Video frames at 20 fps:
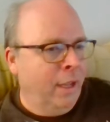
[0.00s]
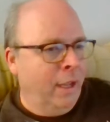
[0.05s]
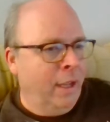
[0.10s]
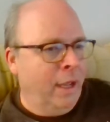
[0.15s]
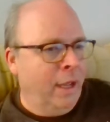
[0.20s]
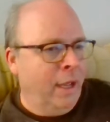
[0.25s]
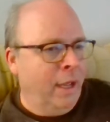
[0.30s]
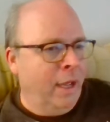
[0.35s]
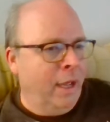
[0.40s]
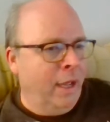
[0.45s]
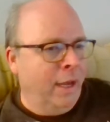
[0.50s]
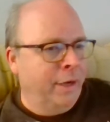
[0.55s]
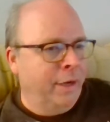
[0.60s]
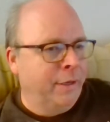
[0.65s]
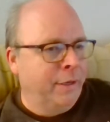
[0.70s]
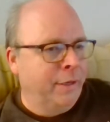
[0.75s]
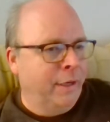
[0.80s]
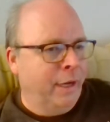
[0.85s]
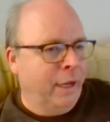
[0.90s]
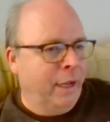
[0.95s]

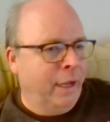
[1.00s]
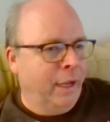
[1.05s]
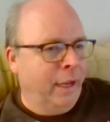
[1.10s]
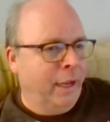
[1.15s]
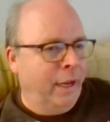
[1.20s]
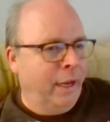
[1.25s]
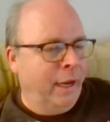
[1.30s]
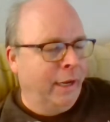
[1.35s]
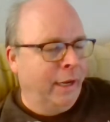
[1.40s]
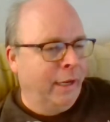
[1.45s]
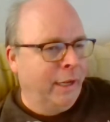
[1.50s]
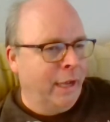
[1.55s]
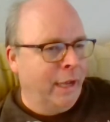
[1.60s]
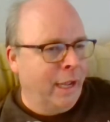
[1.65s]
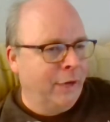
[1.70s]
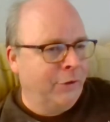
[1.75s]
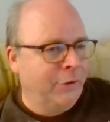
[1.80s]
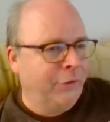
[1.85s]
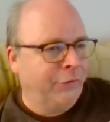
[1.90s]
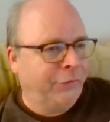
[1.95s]
and
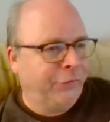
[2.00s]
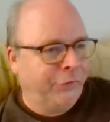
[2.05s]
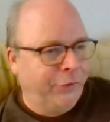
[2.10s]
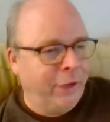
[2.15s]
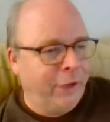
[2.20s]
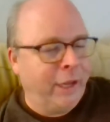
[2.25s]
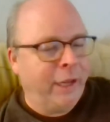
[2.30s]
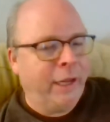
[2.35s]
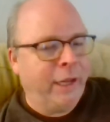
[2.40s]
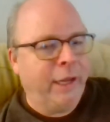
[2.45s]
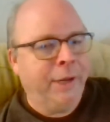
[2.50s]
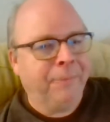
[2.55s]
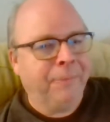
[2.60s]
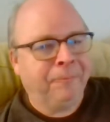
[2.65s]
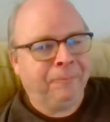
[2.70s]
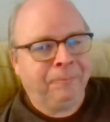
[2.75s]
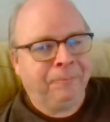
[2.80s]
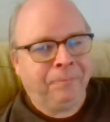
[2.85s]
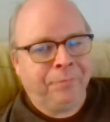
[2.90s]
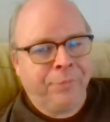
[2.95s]
got to see
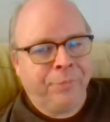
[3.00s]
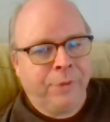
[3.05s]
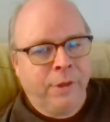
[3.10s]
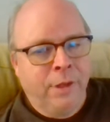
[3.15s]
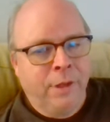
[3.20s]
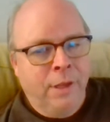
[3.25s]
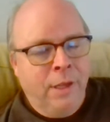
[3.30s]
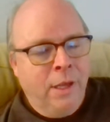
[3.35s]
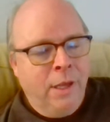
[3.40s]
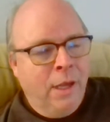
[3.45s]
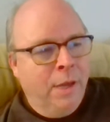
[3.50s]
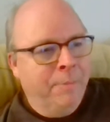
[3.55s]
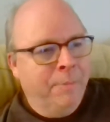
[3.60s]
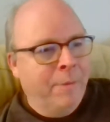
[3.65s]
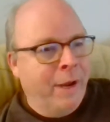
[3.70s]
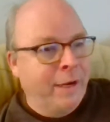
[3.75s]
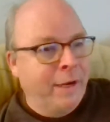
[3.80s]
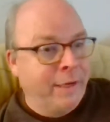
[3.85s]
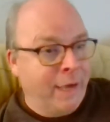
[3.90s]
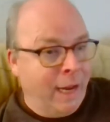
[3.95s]

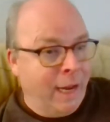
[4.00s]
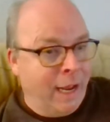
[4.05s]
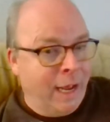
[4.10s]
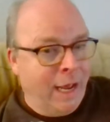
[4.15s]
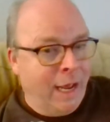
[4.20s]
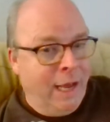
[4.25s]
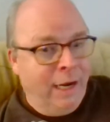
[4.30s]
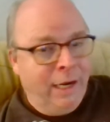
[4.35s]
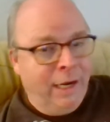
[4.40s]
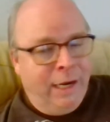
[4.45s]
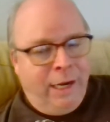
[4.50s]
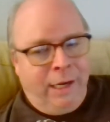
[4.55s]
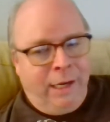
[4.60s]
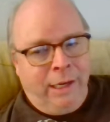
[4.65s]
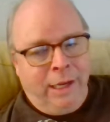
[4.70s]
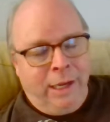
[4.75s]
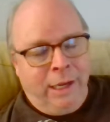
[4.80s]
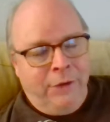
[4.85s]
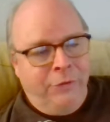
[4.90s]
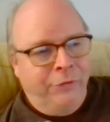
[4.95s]
my dad
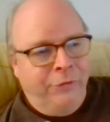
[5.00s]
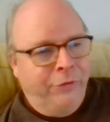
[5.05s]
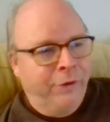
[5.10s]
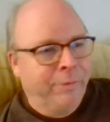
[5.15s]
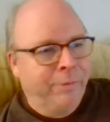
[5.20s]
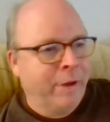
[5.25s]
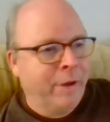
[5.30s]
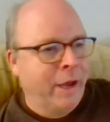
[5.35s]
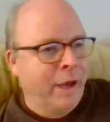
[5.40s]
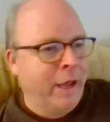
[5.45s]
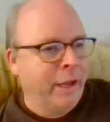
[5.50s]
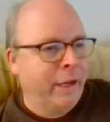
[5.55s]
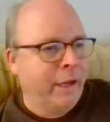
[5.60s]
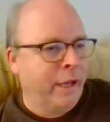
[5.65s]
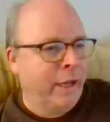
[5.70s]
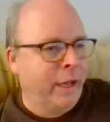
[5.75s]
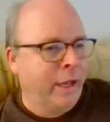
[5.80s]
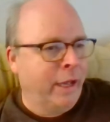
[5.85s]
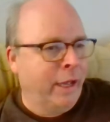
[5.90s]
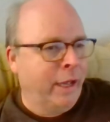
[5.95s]
and got to see my
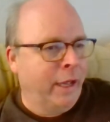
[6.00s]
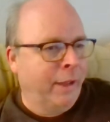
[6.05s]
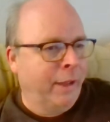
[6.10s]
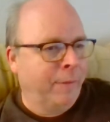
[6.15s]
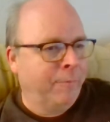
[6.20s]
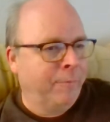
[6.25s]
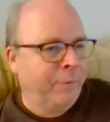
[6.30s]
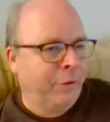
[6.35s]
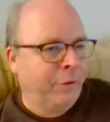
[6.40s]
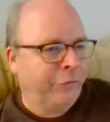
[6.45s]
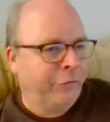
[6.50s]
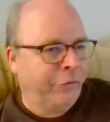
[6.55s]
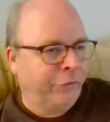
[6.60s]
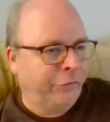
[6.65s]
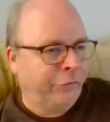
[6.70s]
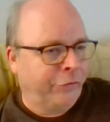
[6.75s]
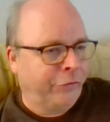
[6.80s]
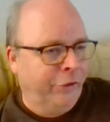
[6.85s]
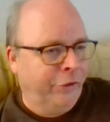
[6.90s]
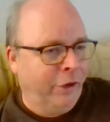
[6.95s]

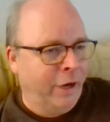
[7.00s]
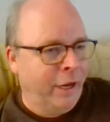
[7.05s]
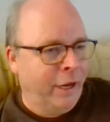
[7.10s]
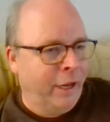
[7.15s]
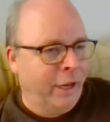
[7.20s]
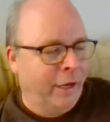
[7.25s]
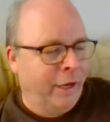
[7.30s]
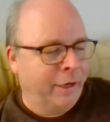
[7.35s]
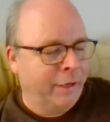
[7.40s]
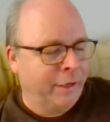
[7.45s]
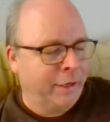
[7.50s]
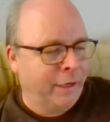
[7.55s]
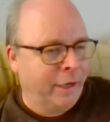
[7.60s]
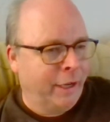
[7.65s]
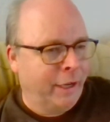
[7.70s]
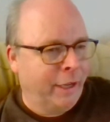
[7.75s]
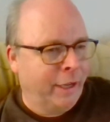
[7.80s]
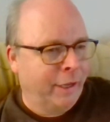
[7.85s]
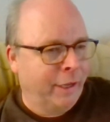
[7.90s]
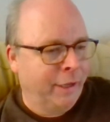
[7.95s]
sister, and
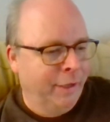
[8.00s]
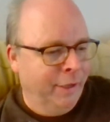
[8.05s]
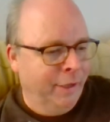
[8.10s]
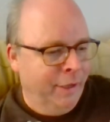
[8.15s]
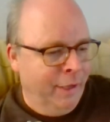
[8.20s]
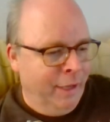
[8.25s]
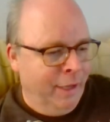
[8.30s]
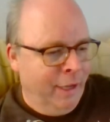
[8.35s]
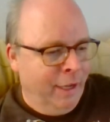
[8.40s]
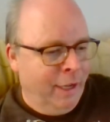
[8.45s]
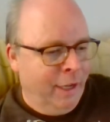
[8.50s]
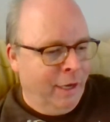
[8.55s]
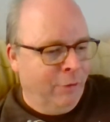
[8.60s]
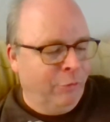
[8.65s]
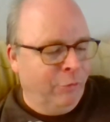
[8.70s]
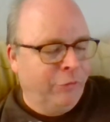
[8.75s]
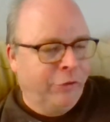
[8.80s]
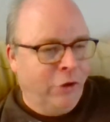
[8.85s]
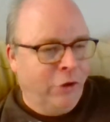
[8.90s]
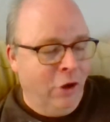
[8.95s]
it
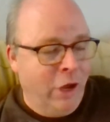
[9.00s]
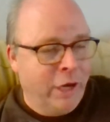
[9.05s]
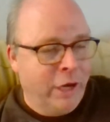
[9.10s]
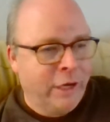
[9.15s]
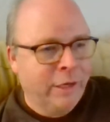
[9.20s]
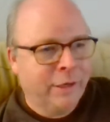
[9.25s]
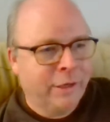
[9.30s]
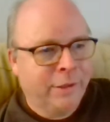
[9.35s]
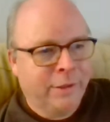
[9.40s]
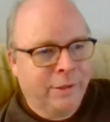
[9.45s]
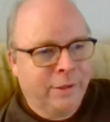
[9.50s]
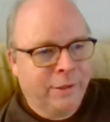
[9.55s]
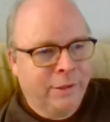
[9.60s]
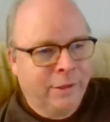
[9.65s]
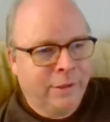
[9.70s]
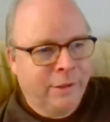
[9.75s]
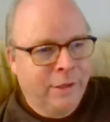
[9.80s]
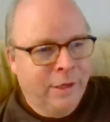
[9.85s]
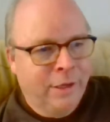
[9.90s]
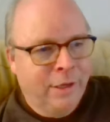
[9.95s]
was good.
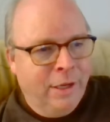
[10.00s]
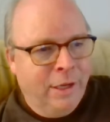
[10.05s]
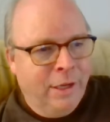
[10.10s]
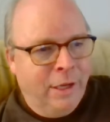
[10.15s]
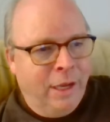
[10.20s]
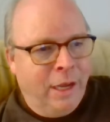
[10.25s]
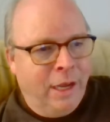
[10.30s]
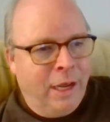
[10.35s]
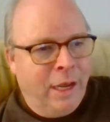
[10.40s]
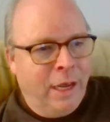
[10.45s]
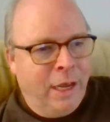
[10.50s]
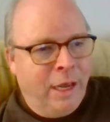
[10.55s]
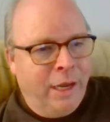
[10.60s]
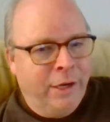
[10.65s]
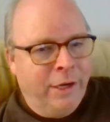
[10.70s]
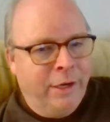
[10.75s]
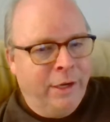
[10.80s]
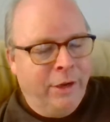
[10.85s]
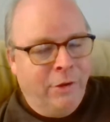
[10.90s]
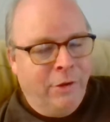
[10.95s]

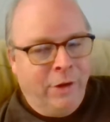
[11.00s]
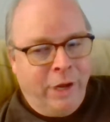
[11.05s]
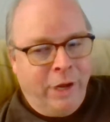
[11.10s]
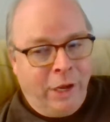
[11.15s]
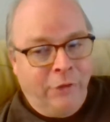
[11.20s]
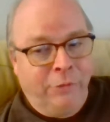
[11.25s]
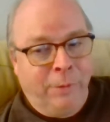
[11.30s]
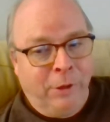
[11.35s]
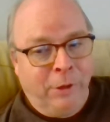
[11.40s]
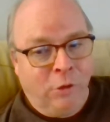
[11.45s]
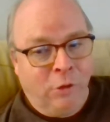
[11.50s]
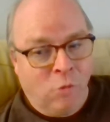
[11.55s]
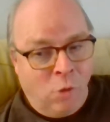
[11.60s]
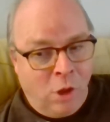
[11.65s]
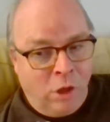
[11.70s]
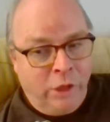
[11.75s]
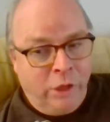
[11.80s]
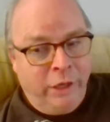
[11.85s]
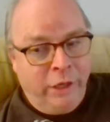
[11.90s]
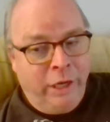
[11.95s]
And I got to spend
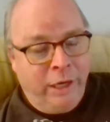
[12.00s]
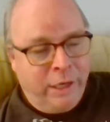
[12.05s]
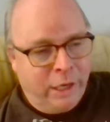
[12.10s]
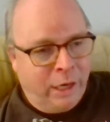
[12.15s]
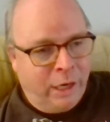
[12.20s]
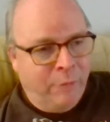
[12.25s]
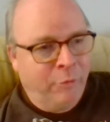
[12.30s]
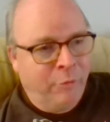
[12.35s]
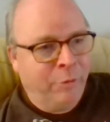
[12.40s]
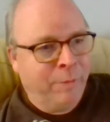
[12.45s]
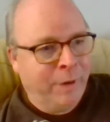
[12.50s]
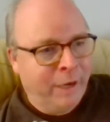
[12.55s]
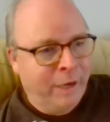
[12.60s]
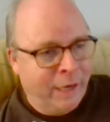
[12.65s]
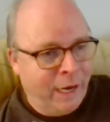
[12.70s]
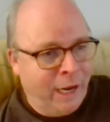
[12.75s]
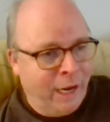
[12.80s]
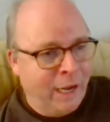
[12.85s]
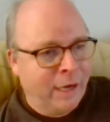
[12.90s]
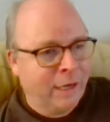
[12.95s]
quality time with my
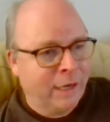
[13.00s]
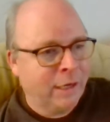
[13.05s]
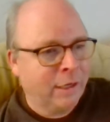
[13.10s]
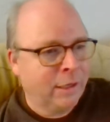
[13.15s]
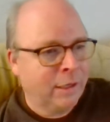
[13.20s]
dad,